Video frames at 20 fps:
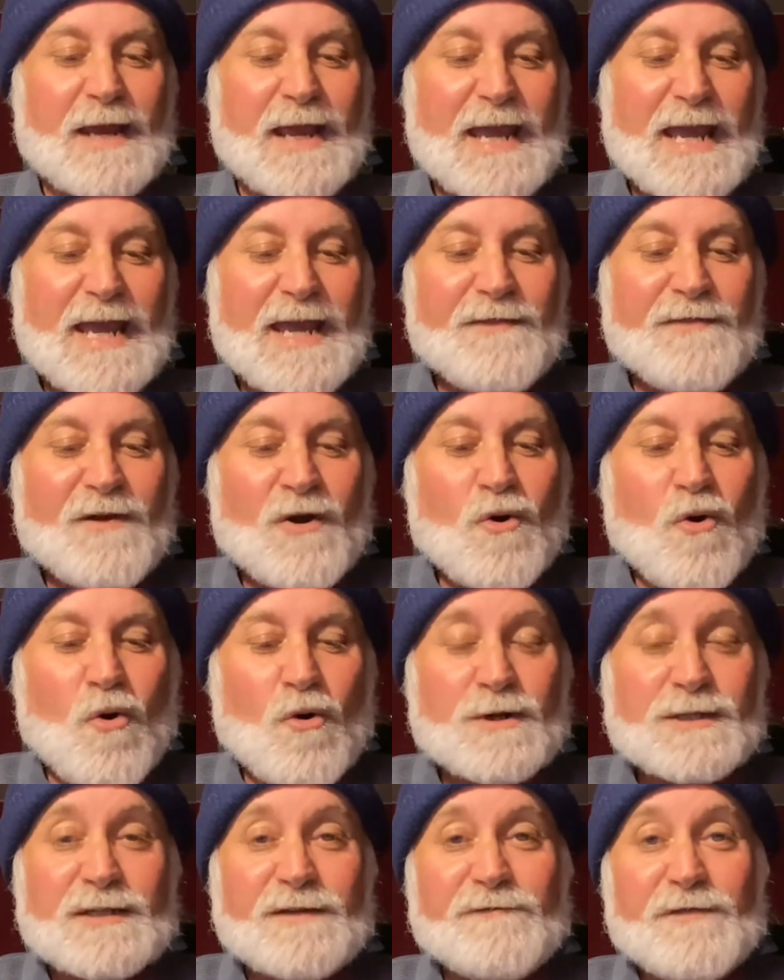in the
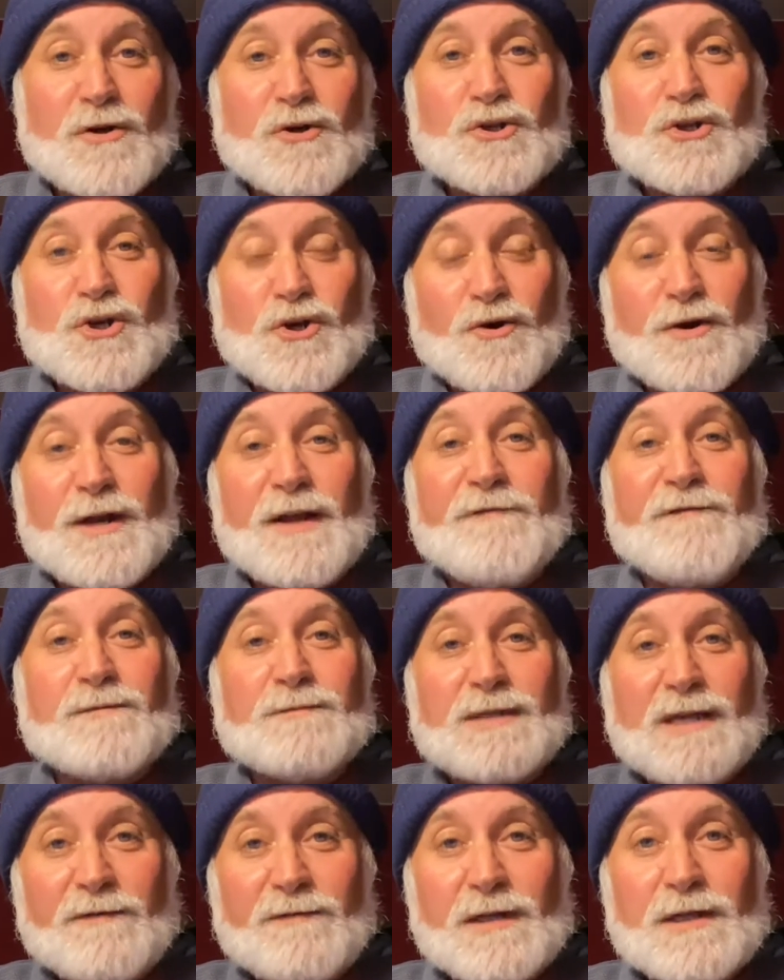course of their journey from
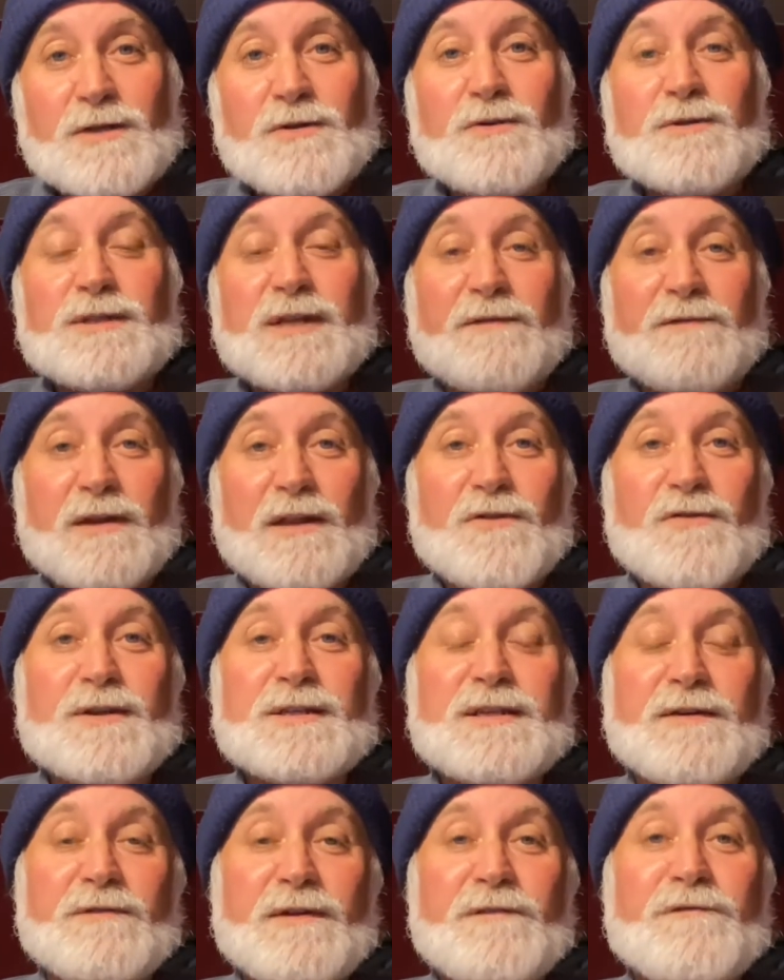72 73
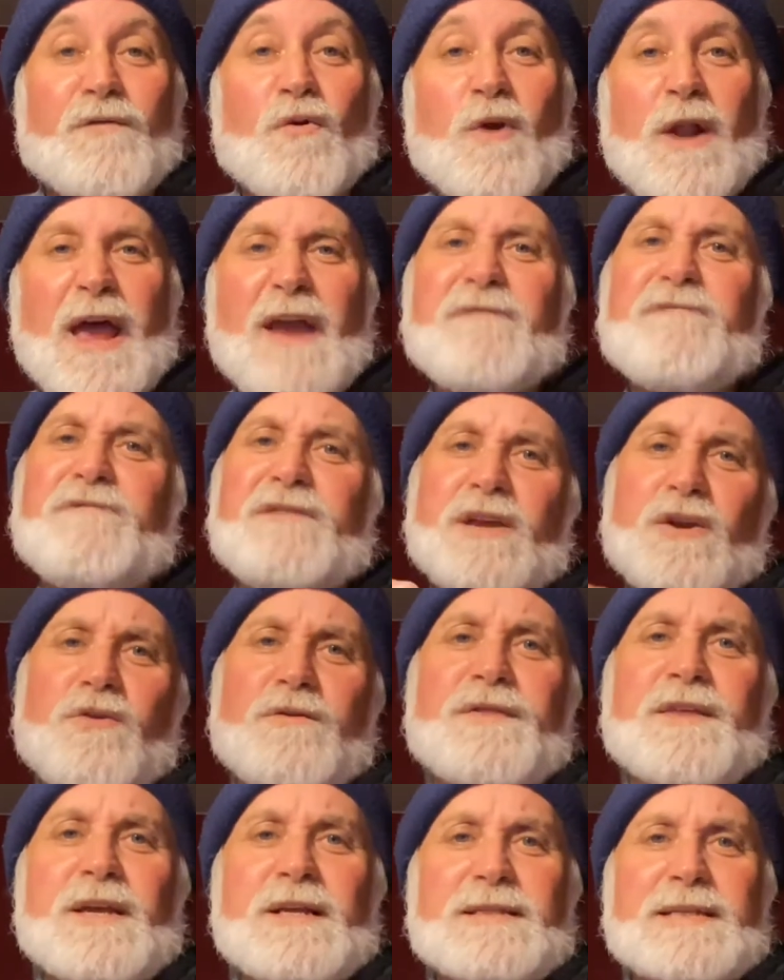74 like figure
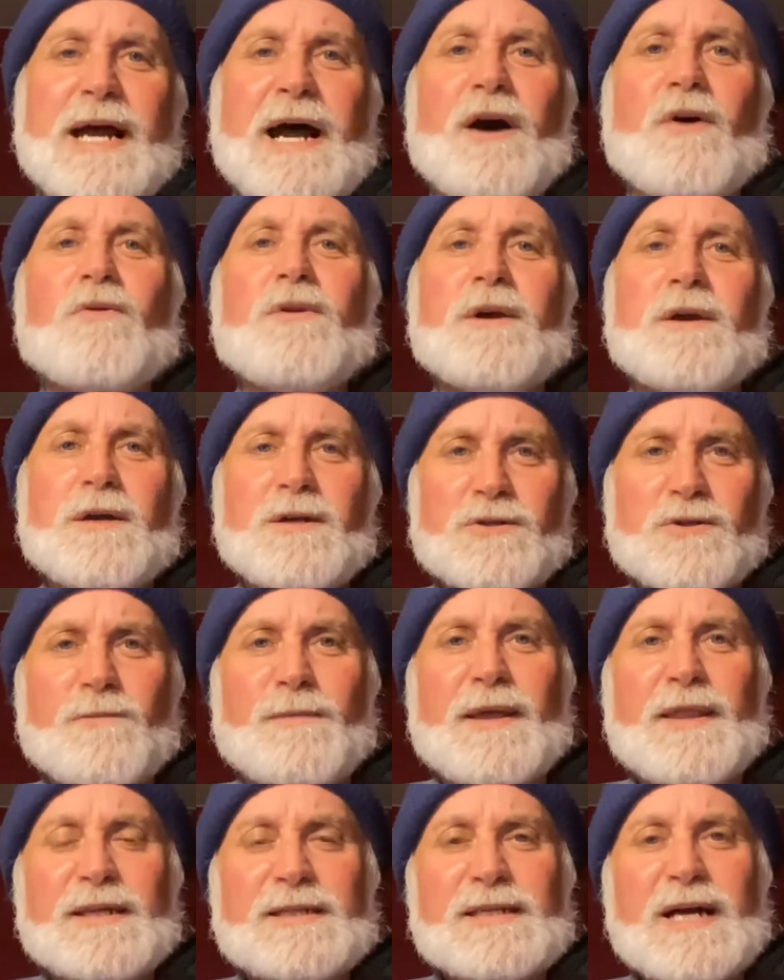things out so
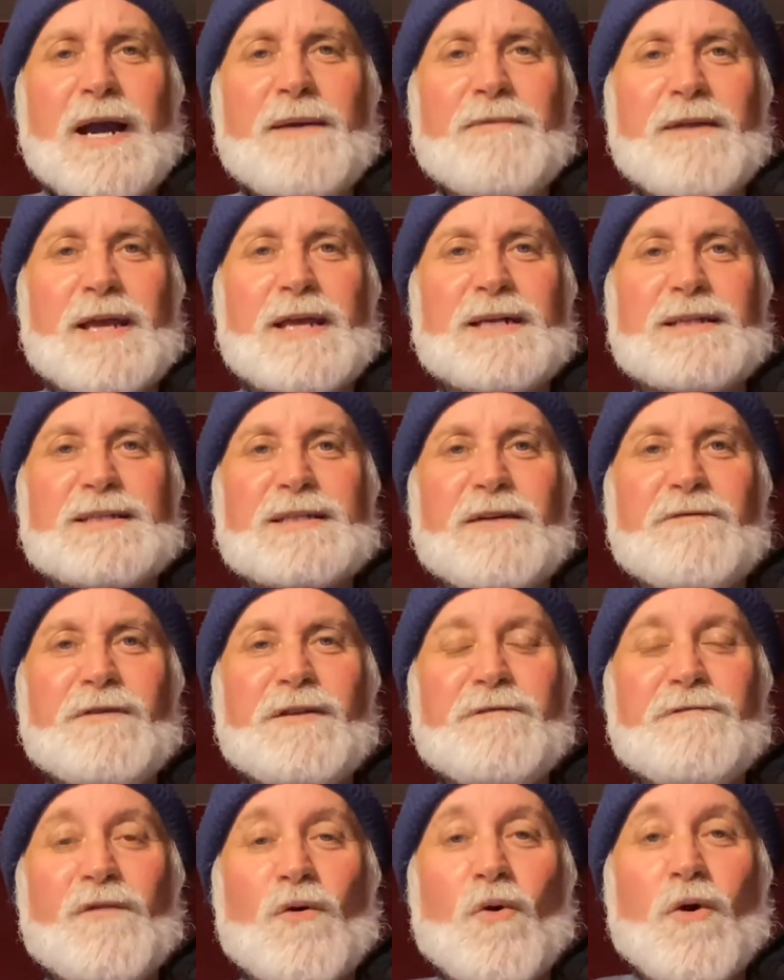by the time they hit
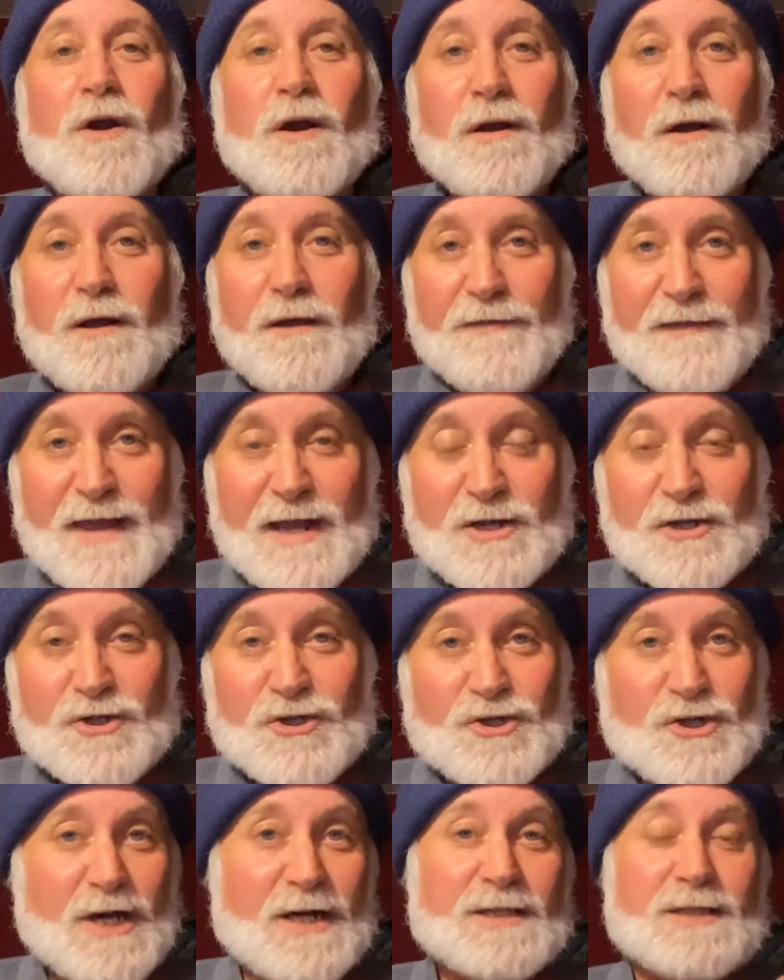74 they could
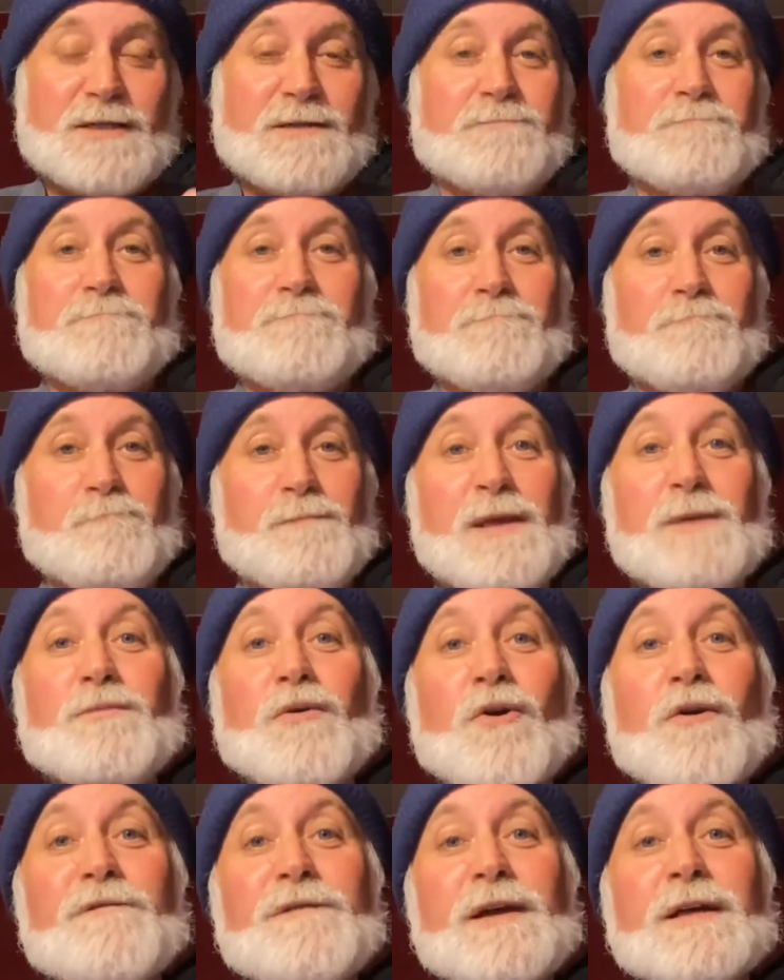just be
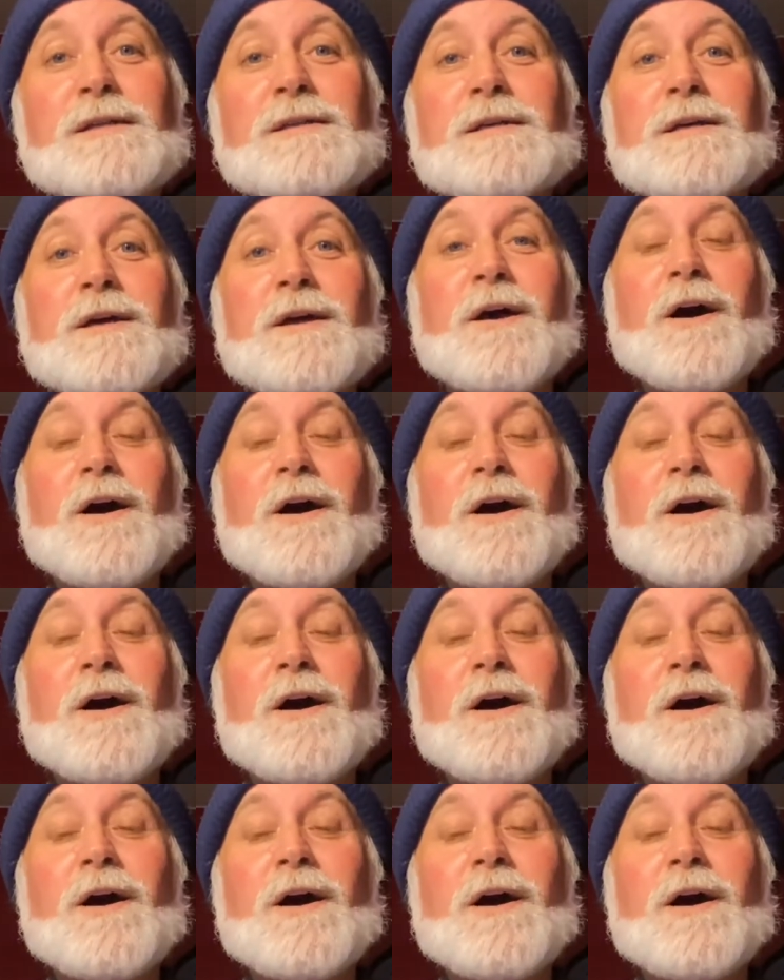perfect